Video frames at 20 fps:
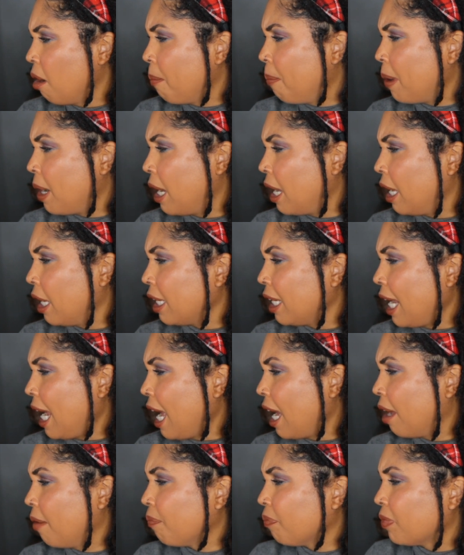But
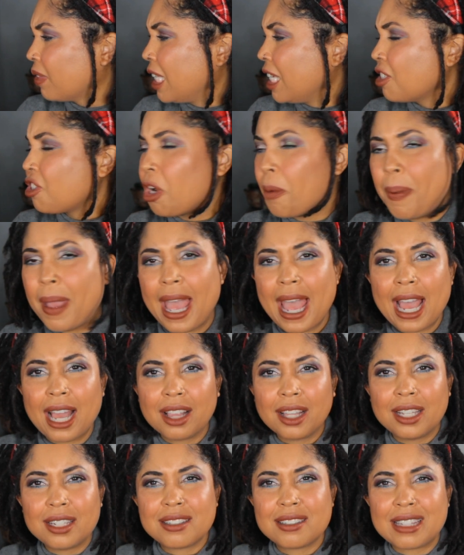yeah, these are
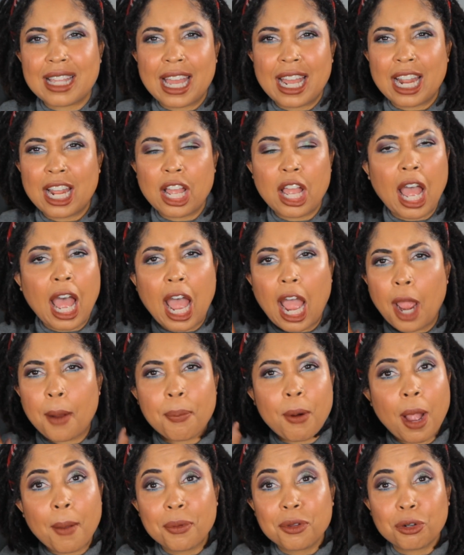palettes that I
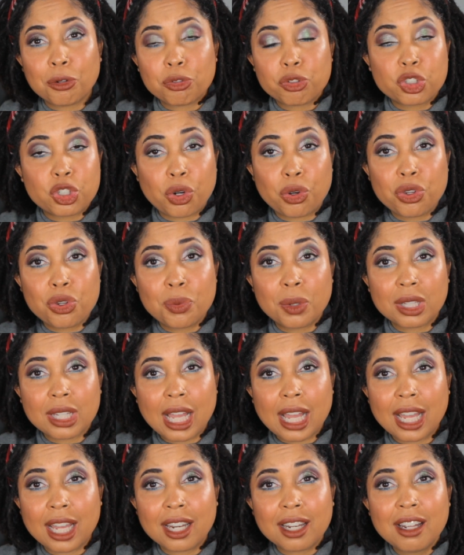probably don't show you a
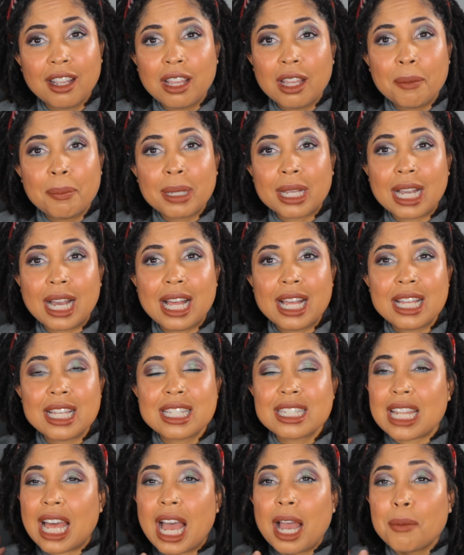lot
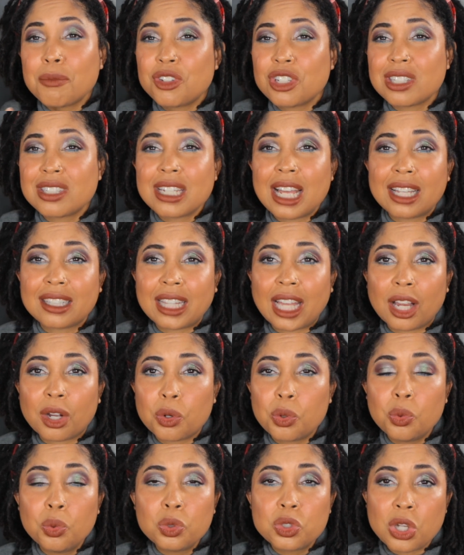because I'm just not that
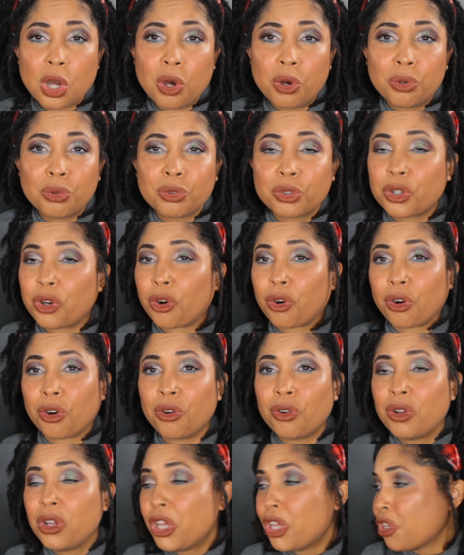cool toned
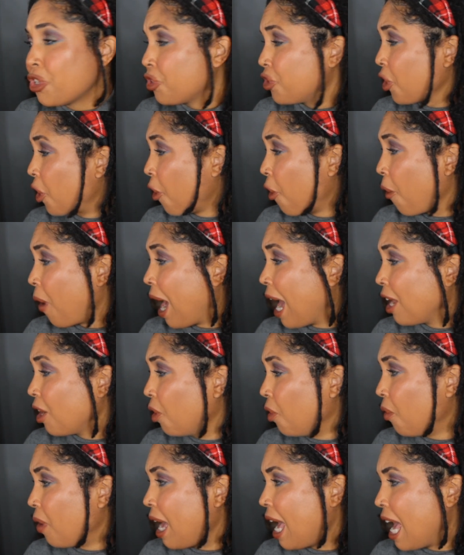girl. So I
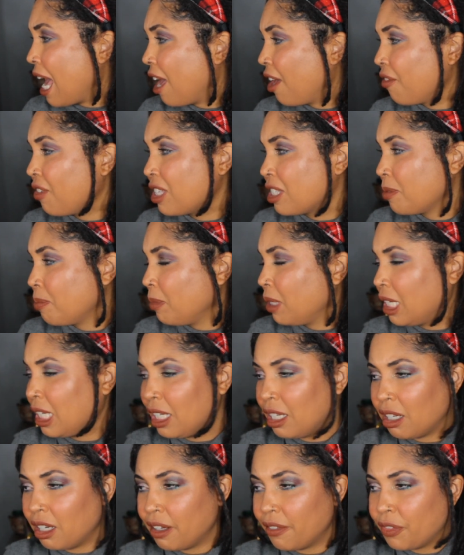don't have as
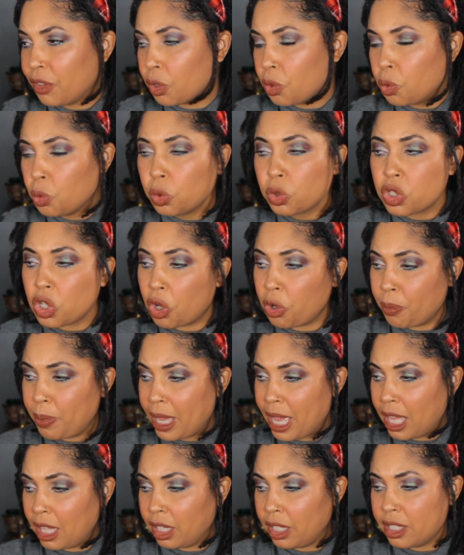many of the cool tone
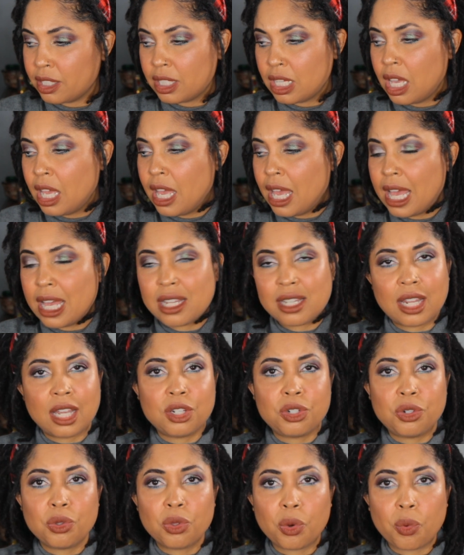palettes as I
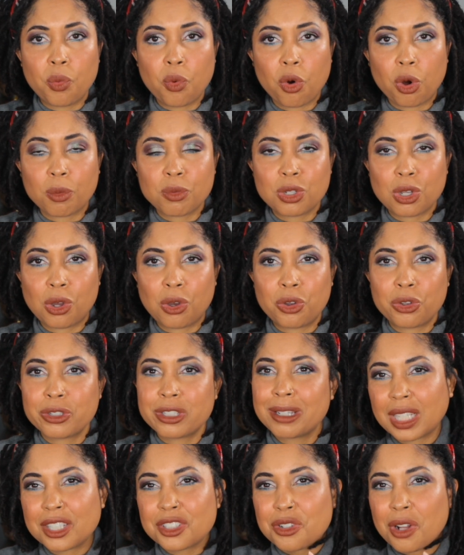do the warm
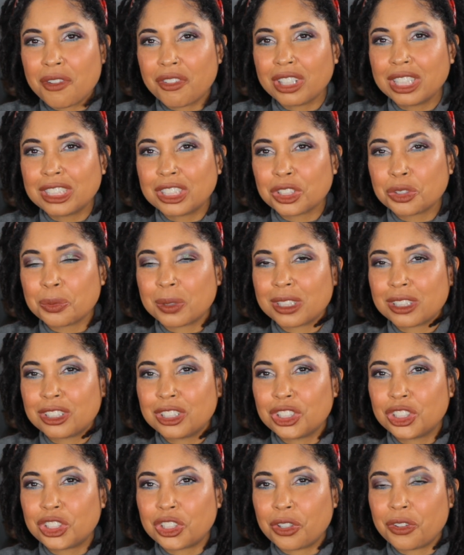tones. So I really just wanted
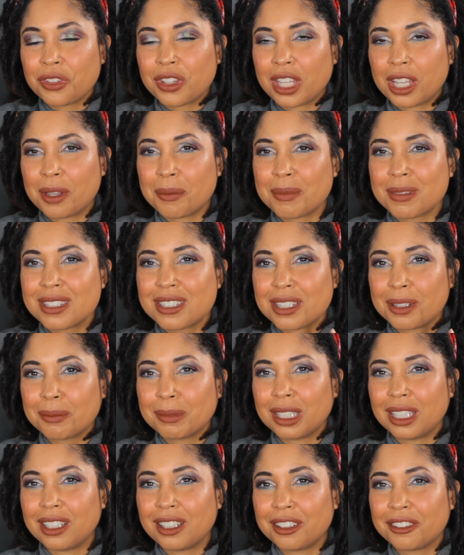to show them some
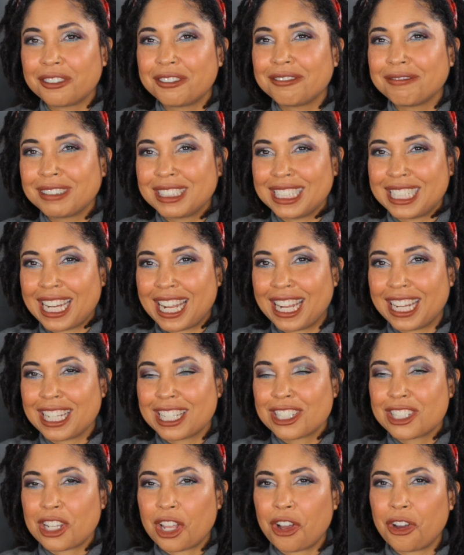love today.
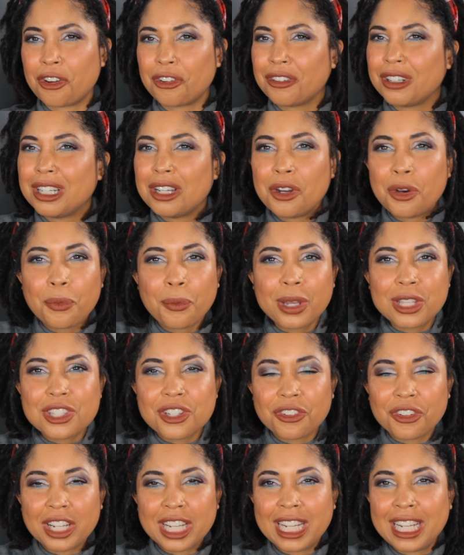So
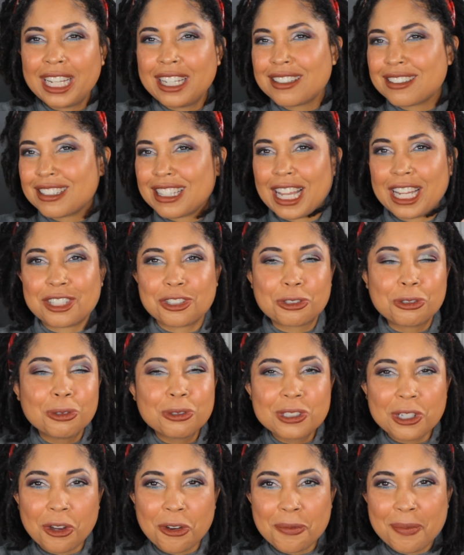wintry slash cool
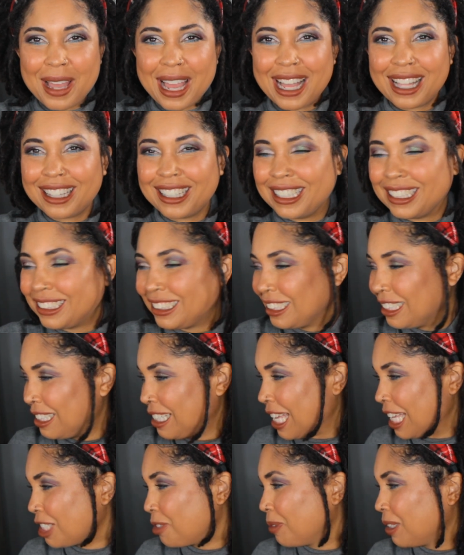tone palettes,
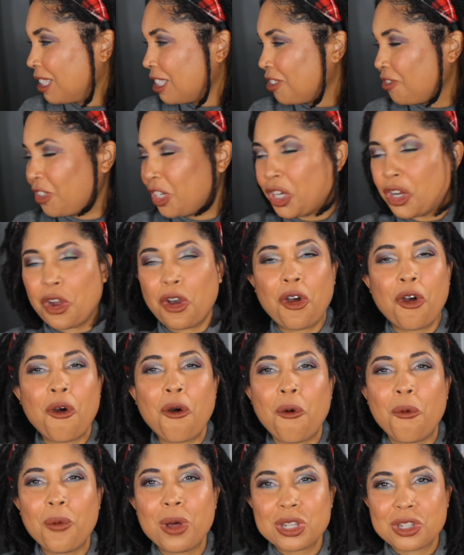that's what this video
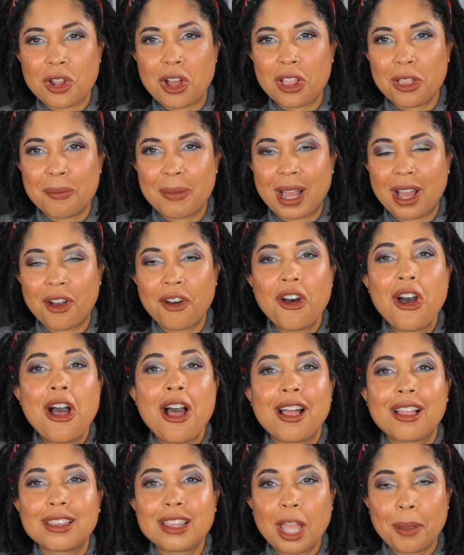was all about.
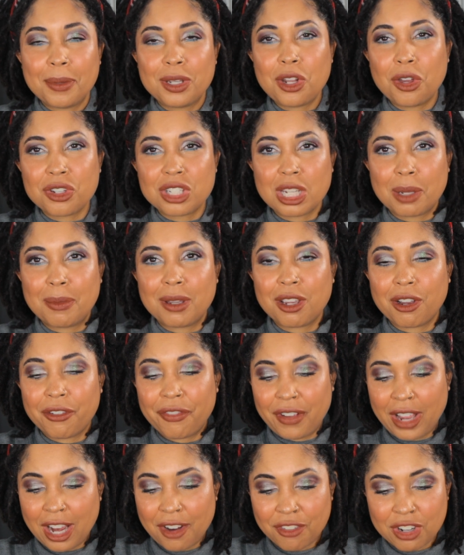Let me know some of your
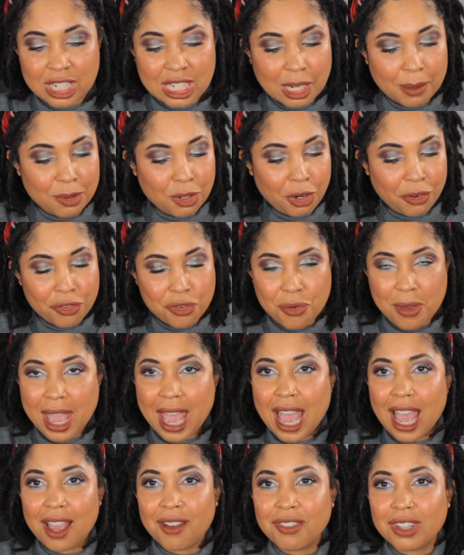favorites. Let me know if you
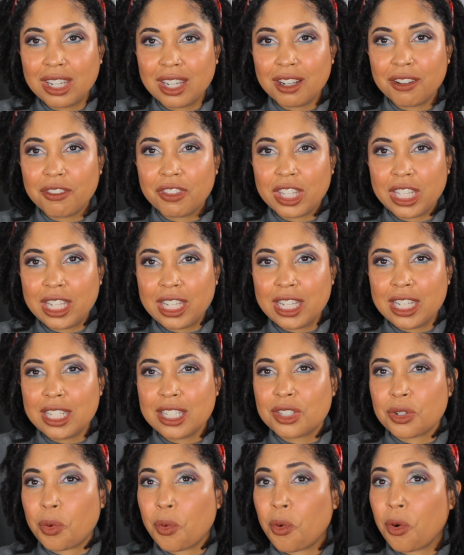have any of
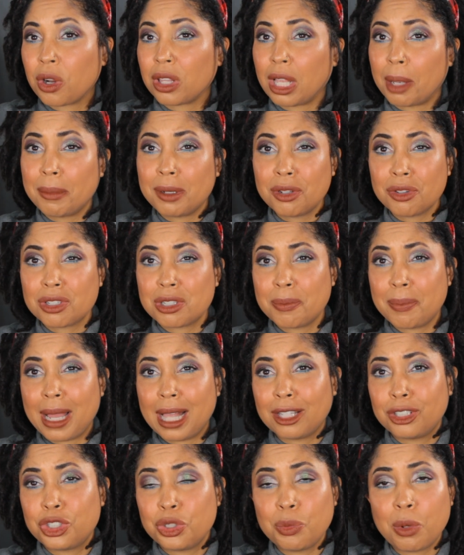these, or let me know some
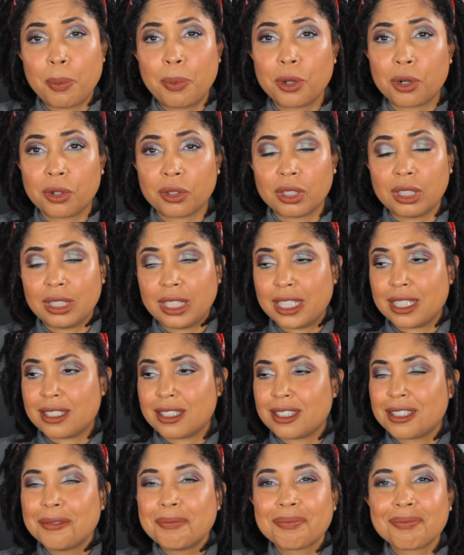palettes you would put on the
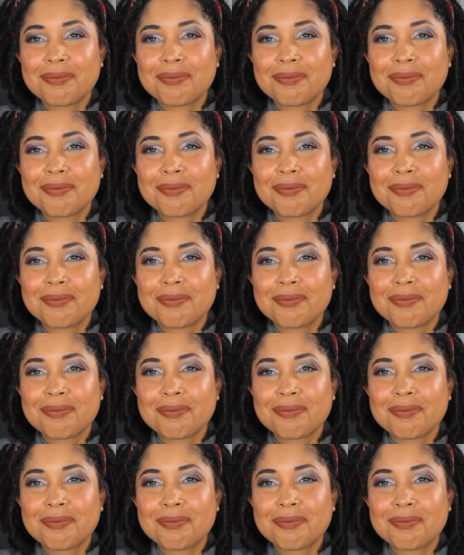list.